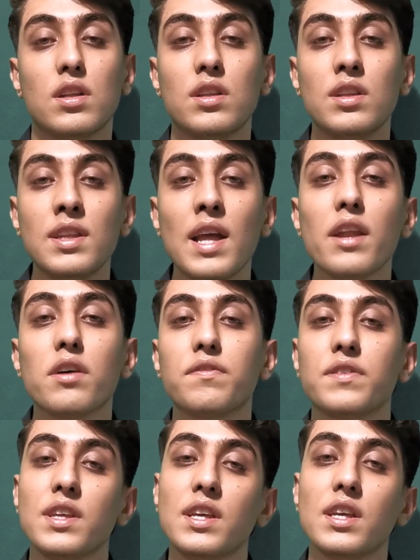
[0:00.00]
None
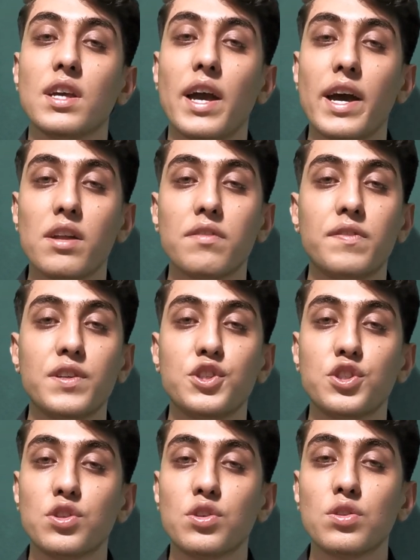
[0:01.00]
of the
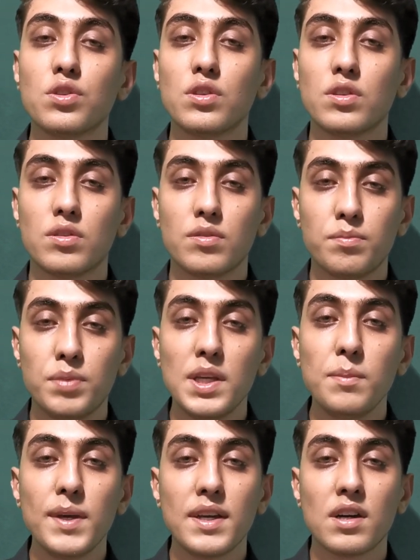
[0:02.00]
unofficial
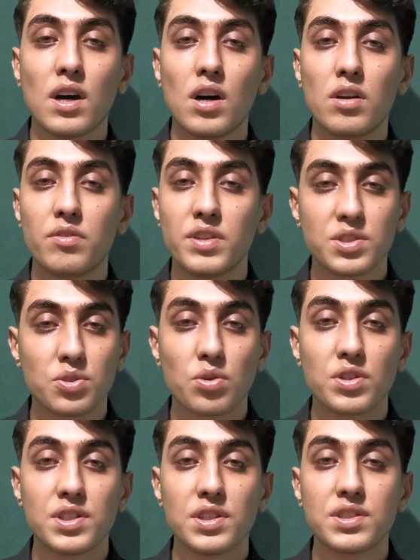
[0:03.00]
PBCOP
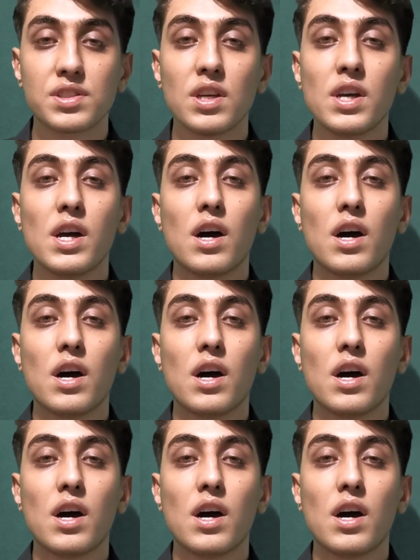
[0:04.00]
resources